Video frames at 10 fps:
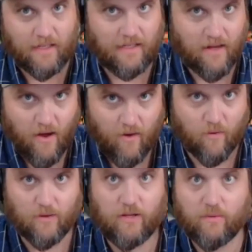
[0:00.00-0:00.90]
yo,
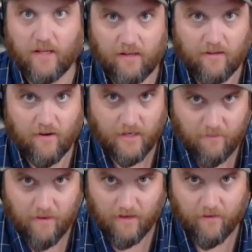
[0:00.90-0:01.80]
you leaked our
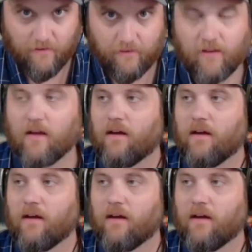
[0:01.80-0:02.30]
emails.